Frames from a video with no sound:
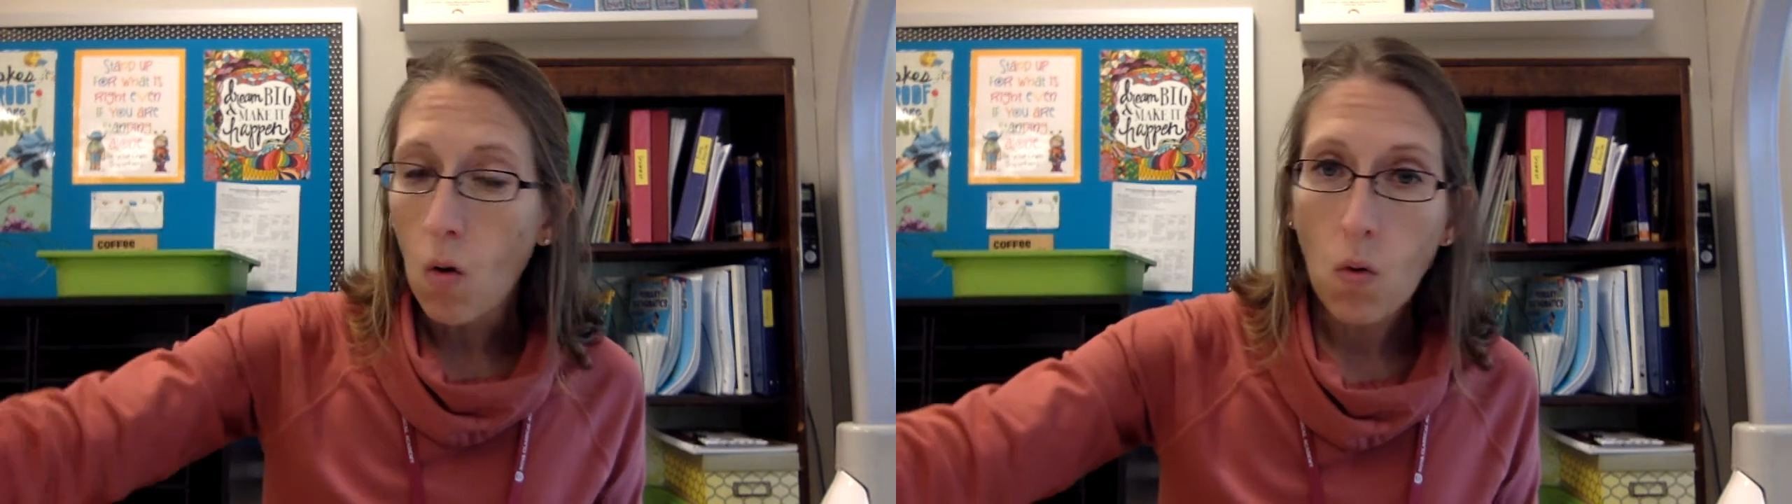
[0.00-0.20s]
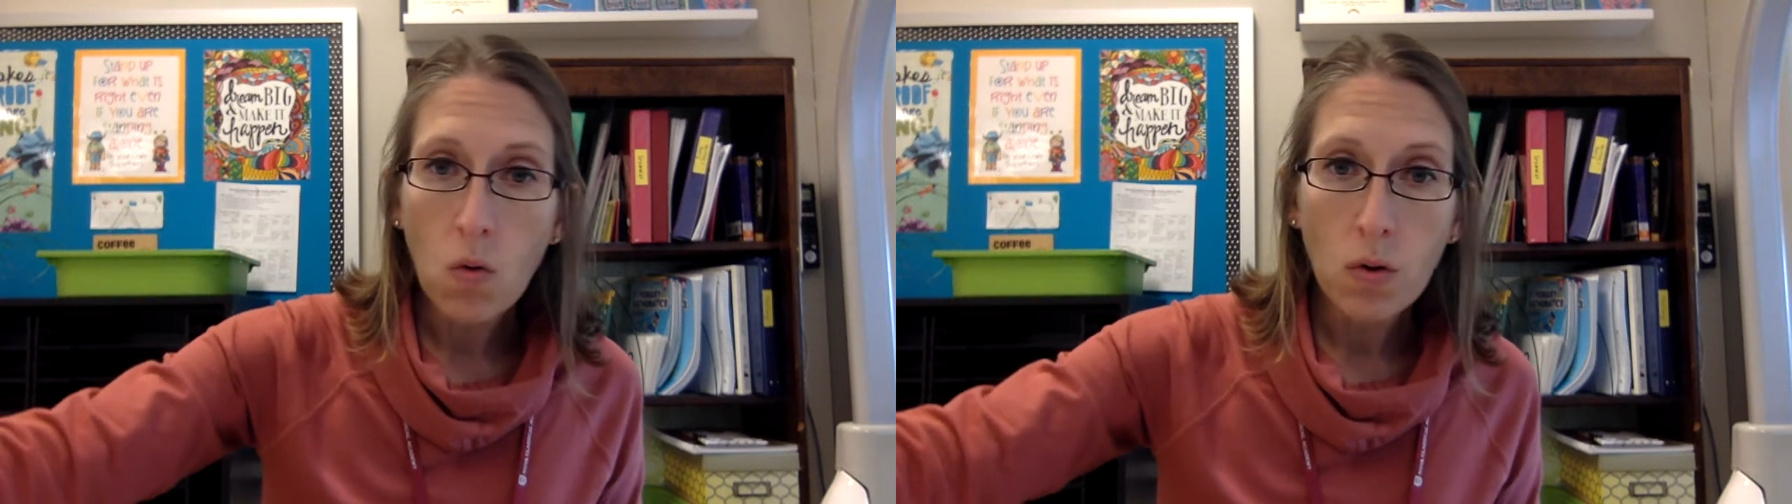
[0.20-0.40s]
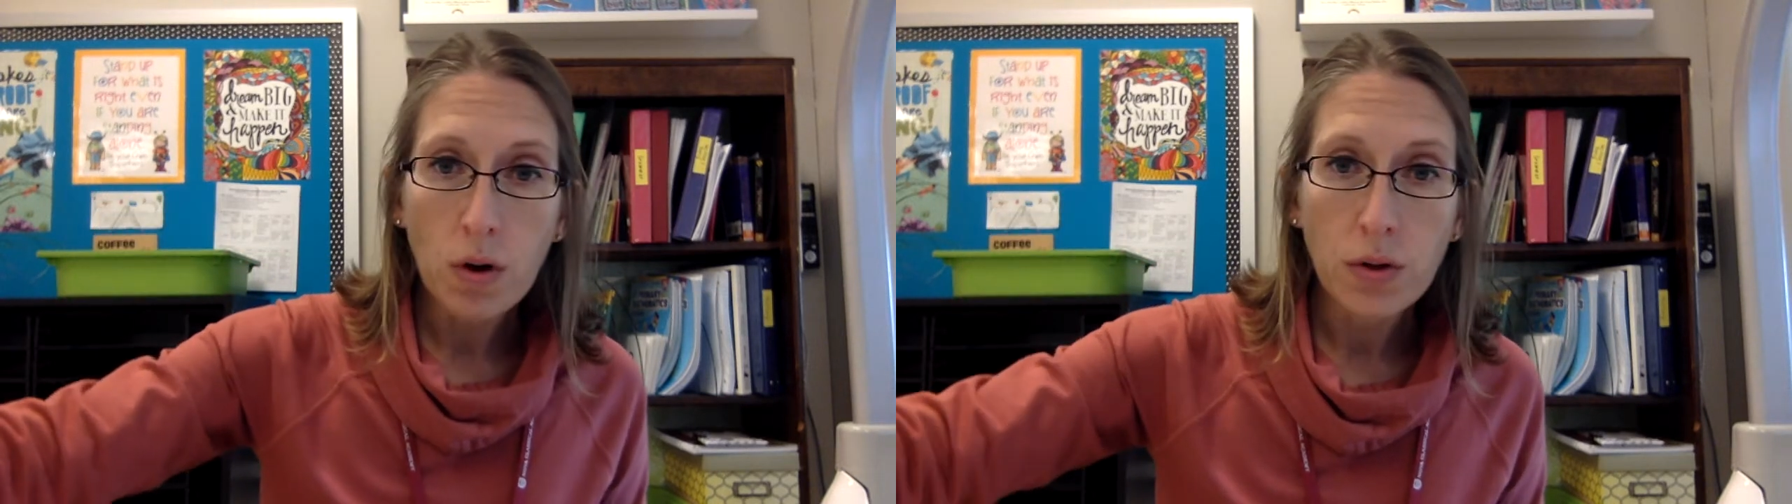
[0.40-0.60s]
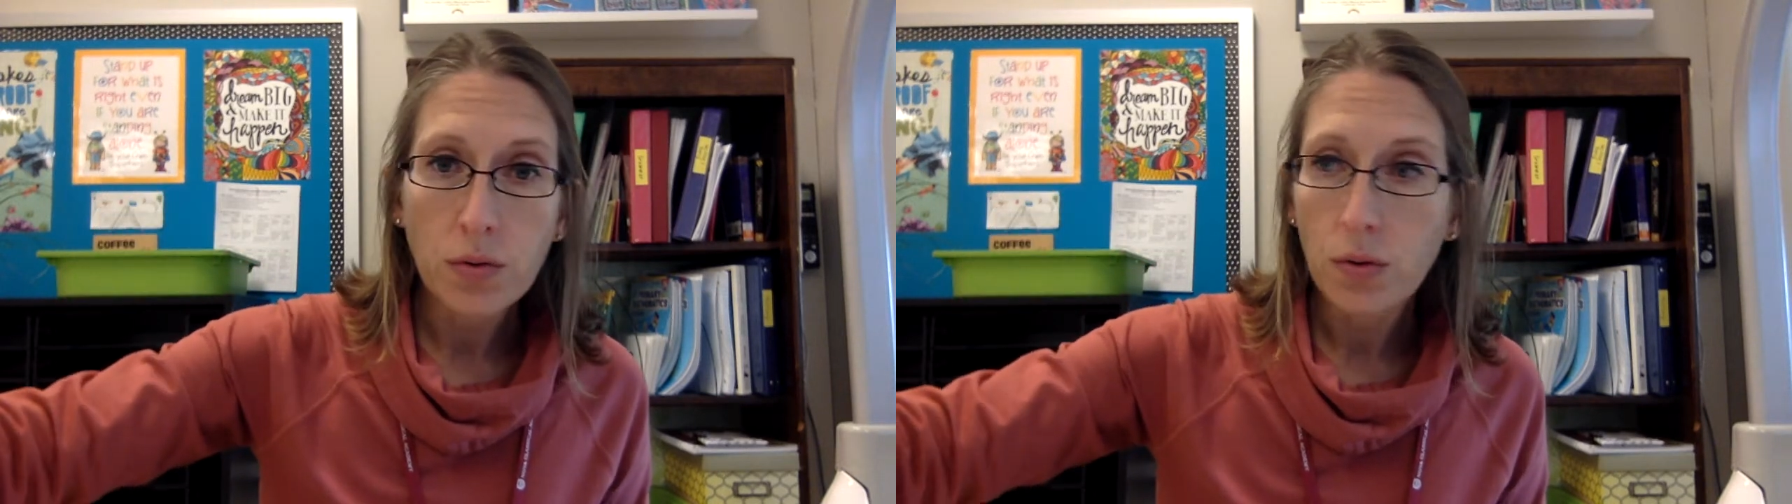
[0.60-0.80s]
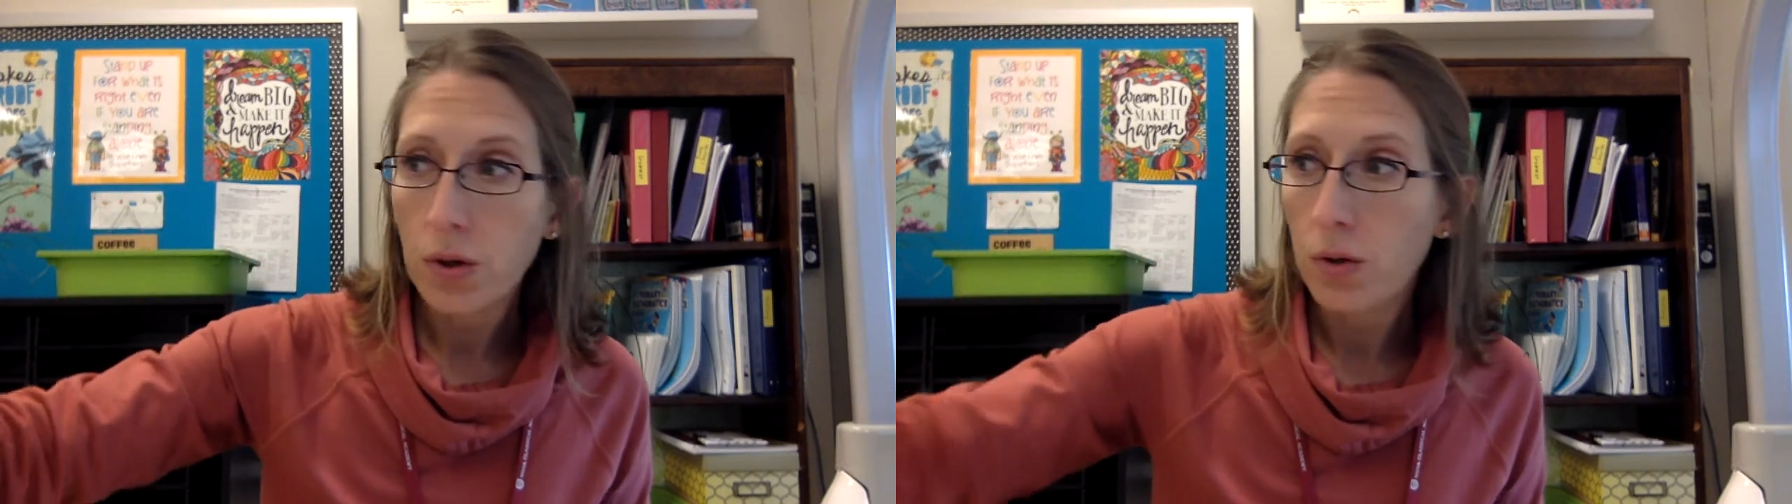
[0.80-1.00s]
or
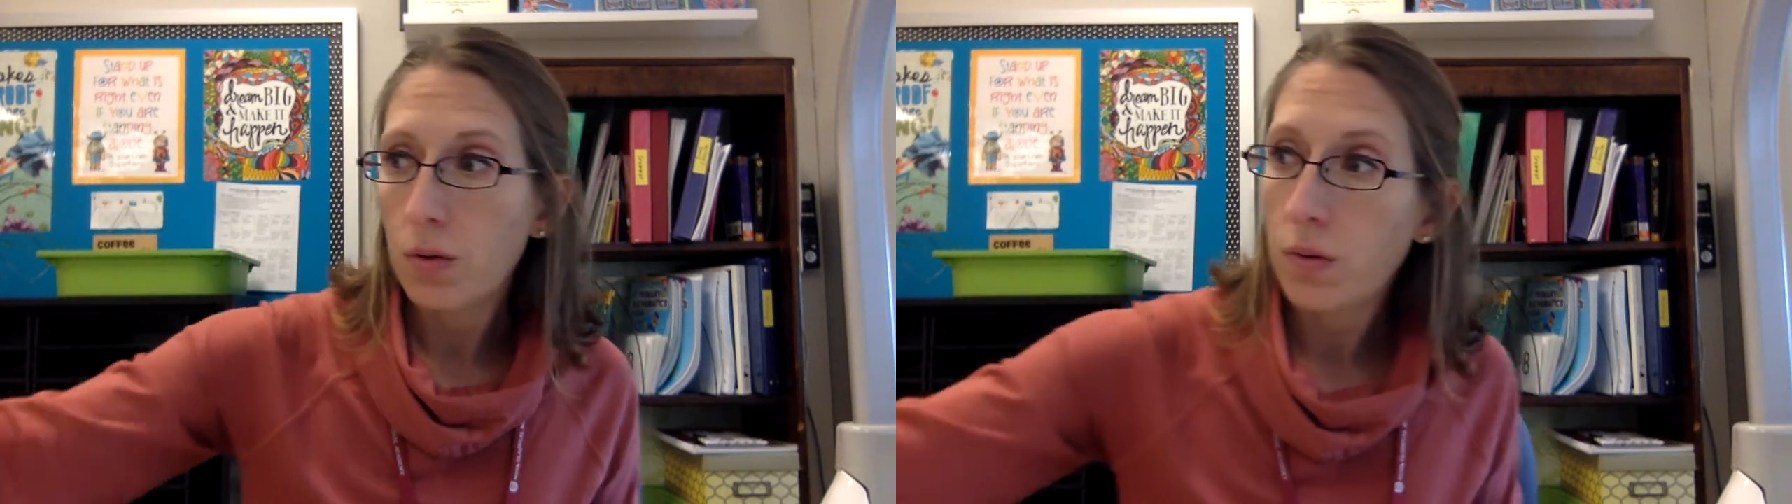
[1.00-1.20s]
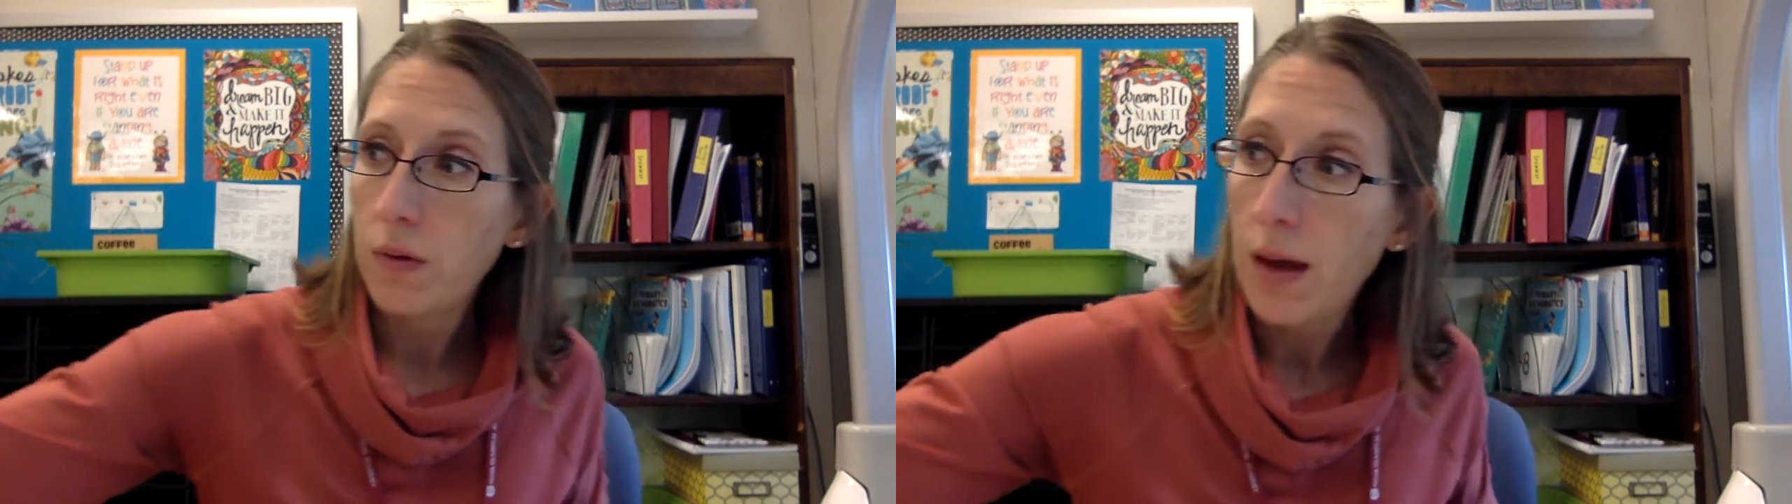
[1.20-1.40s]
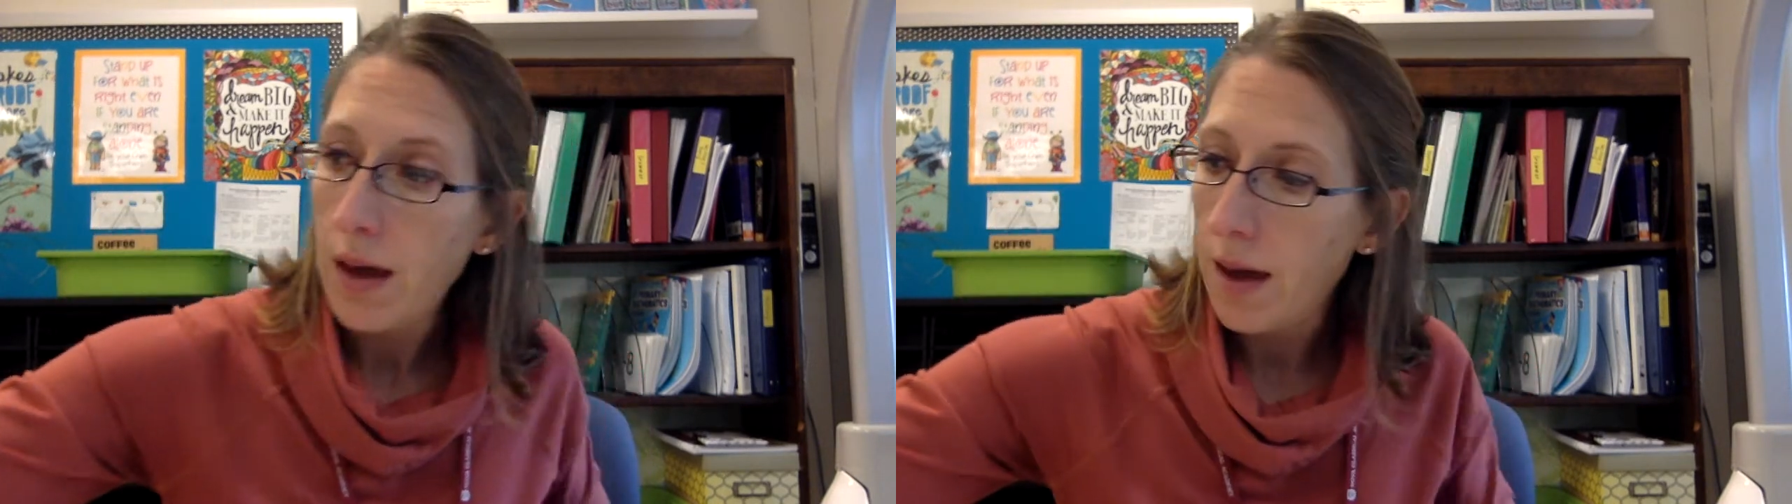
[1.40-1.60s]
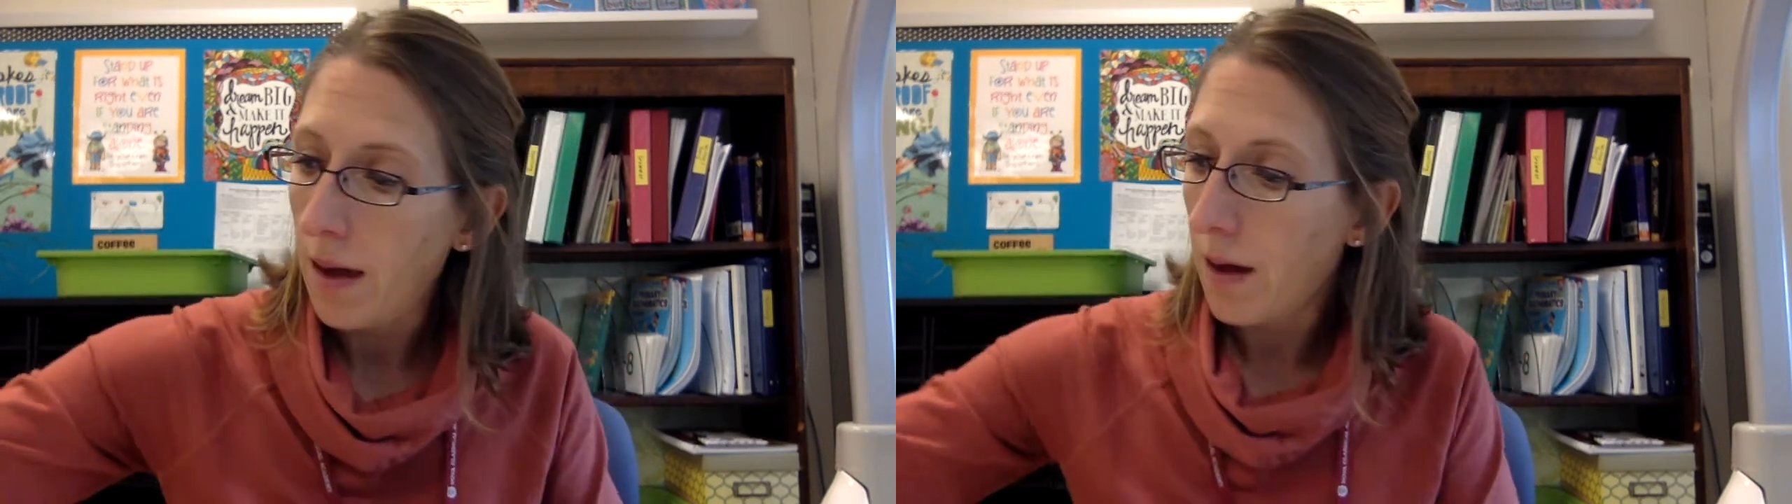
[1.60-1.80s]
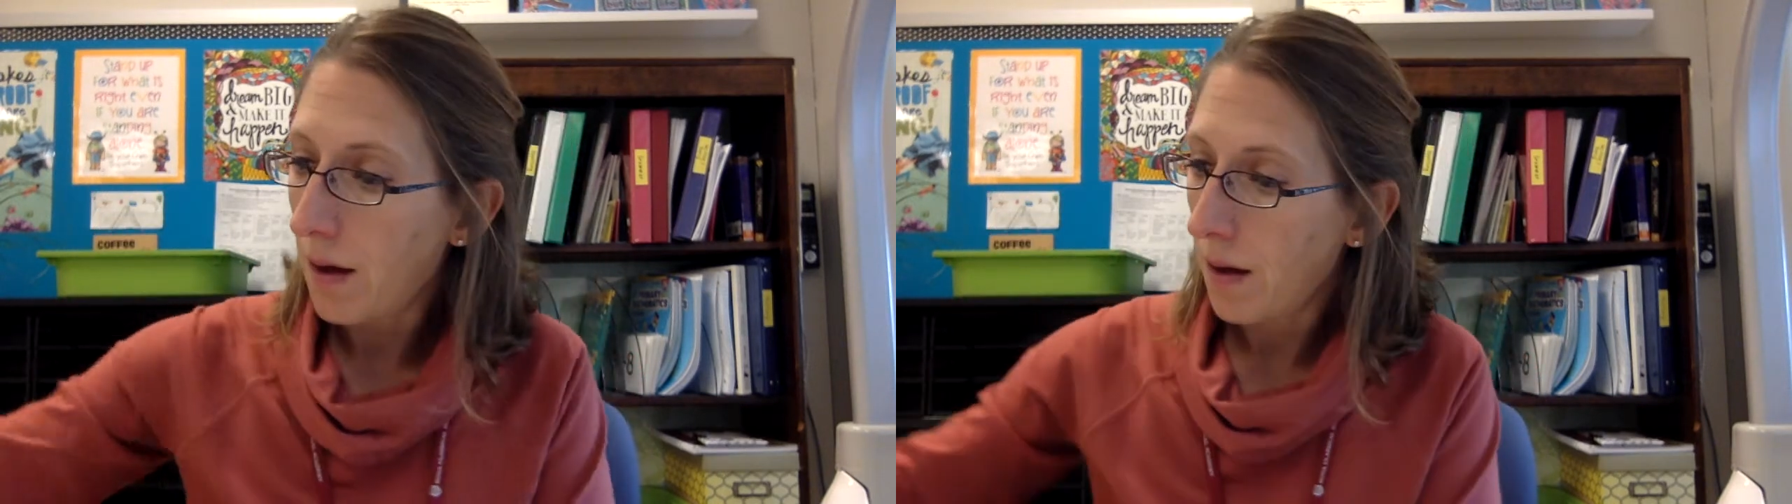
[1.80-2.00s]
you could use
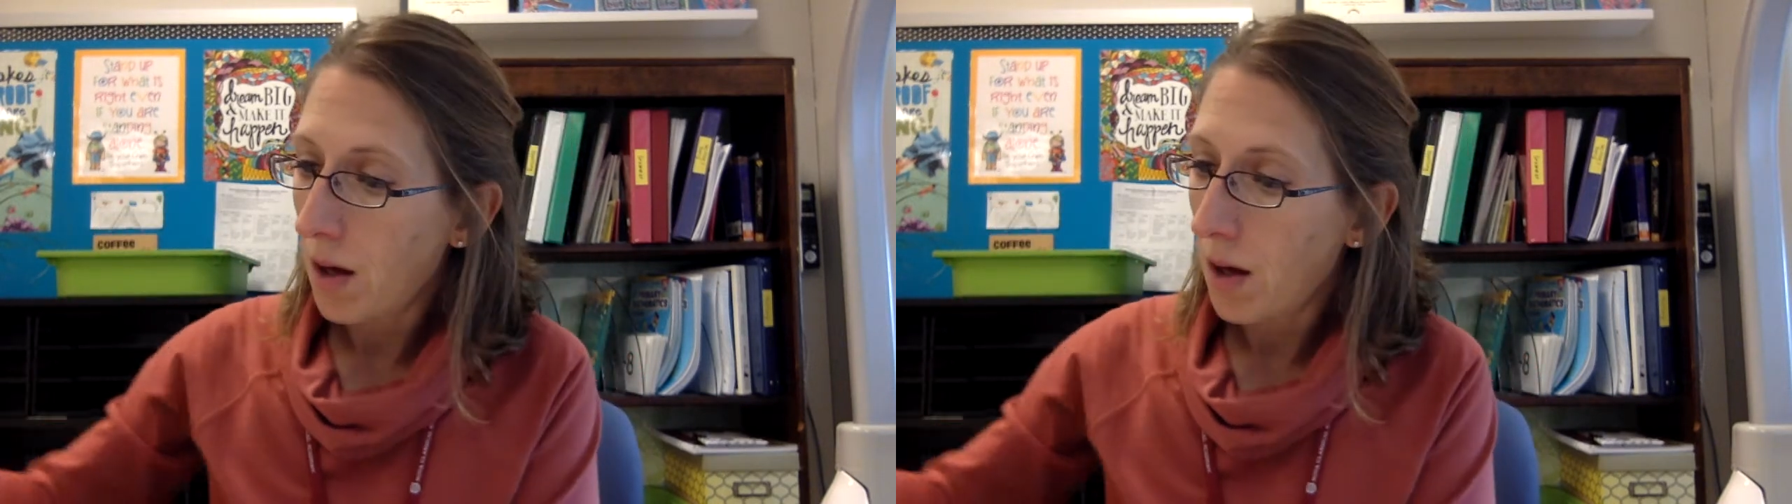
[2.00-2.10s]
a